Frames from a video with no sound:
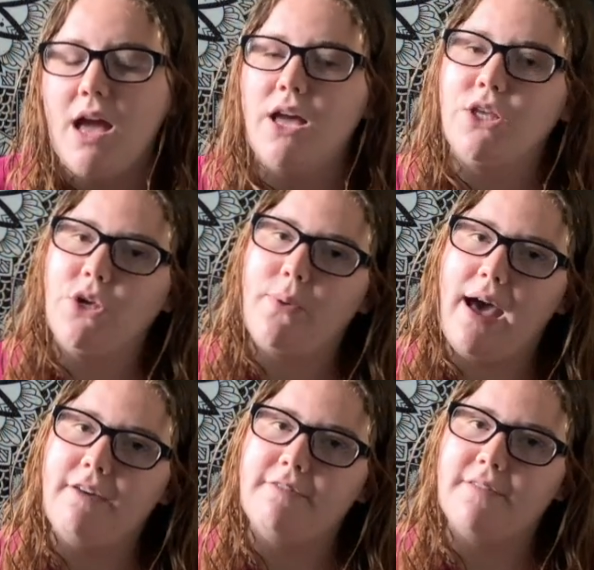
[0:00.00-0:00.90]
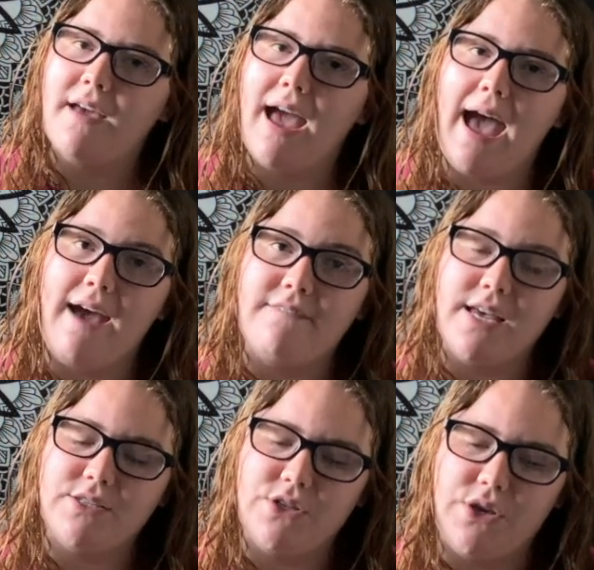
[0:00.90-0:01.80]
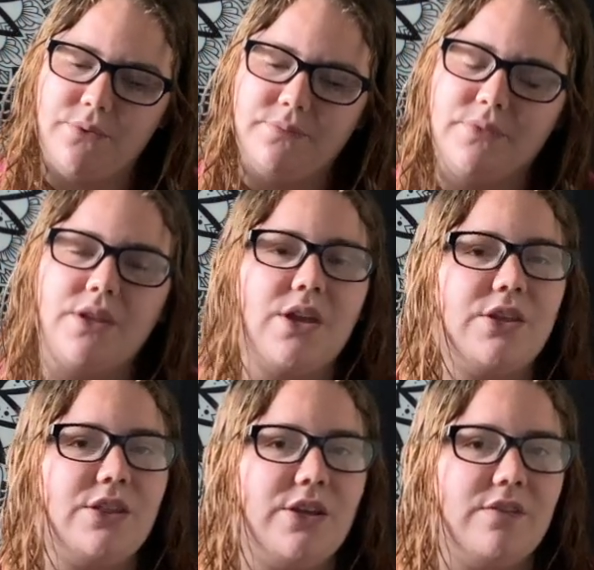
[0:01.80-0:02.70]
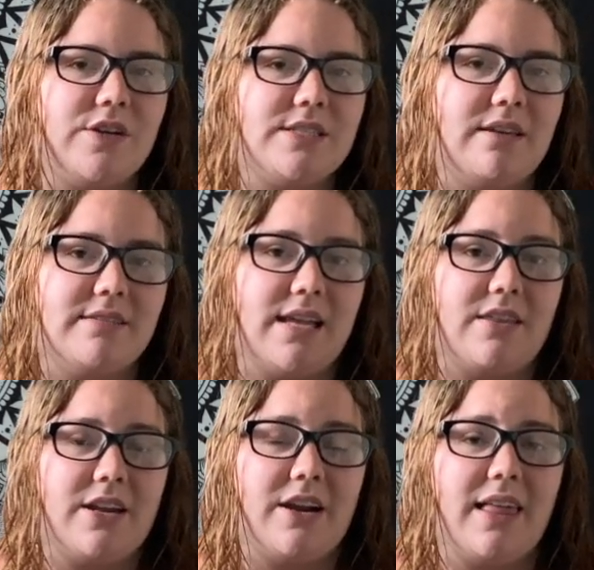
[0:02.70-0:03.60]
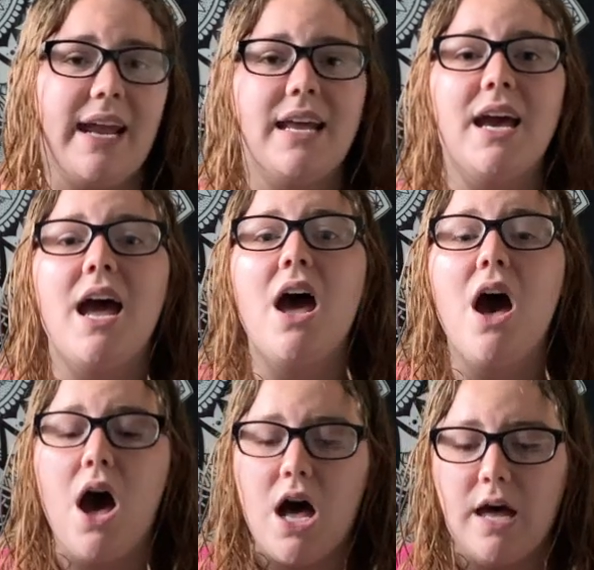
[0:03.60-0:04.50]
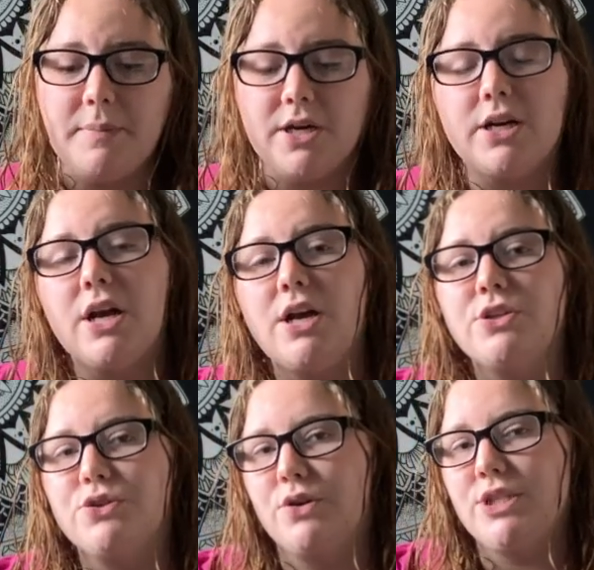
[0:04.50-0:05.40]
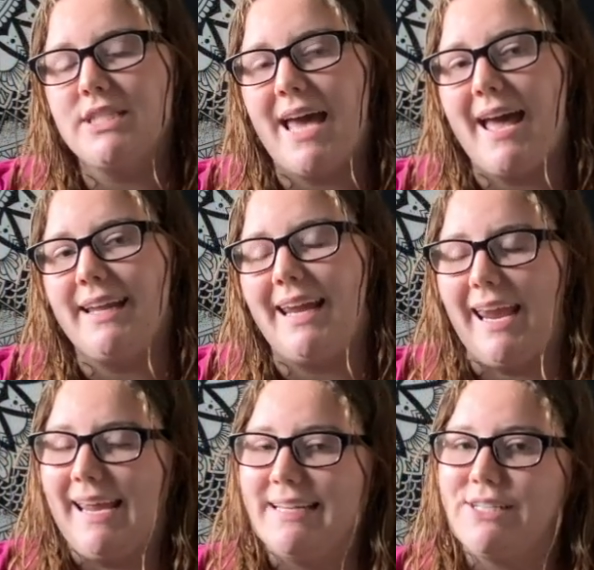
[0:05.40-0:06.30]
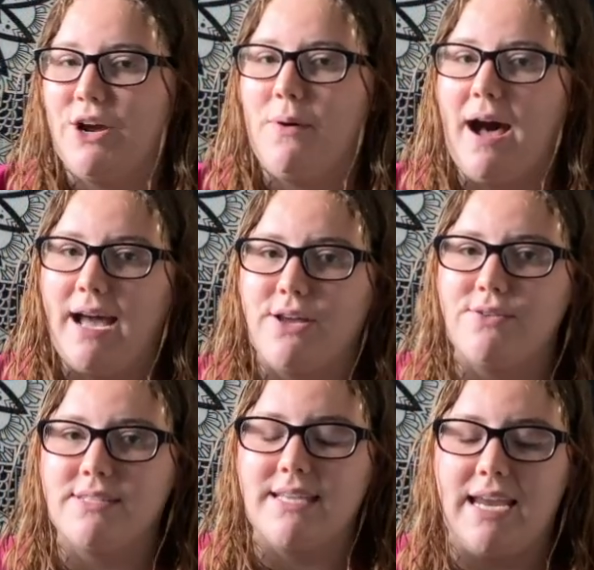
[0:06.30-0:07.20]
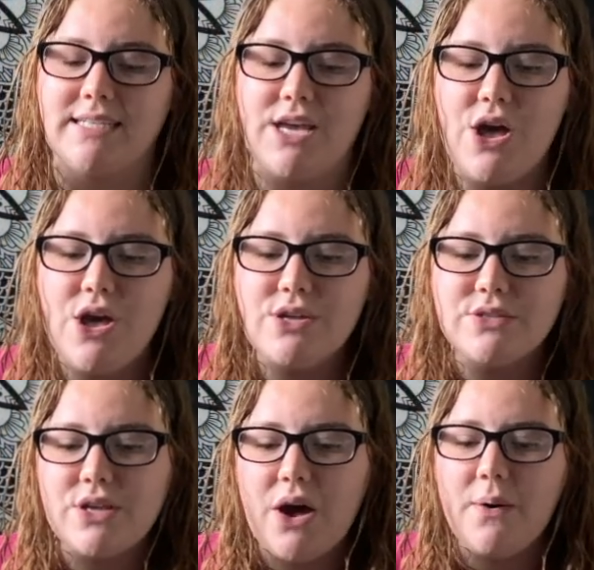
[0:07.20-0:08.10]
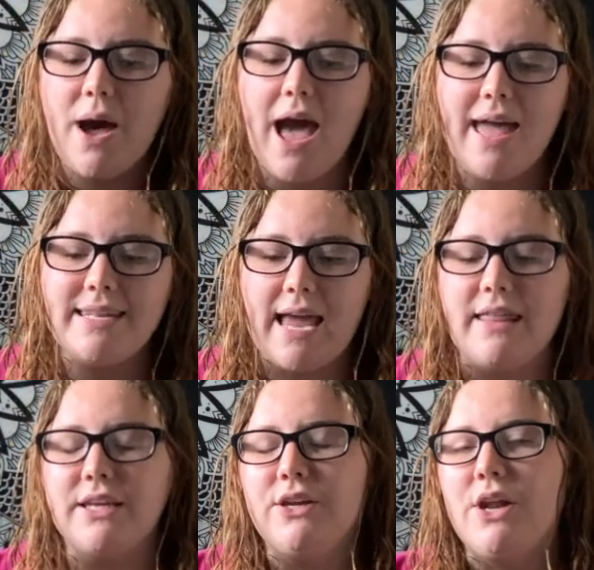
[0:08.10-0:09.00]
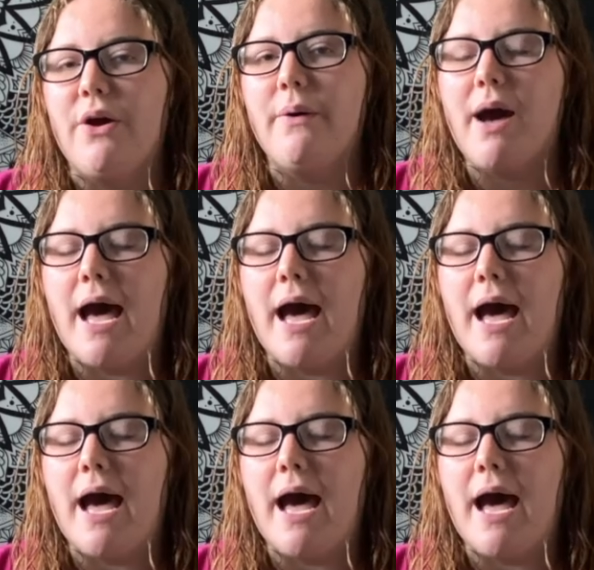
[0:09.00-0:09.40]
UF, FSU, the University of South Carolina, Auburn, Georgia Tech, and Ohio State. So now that you know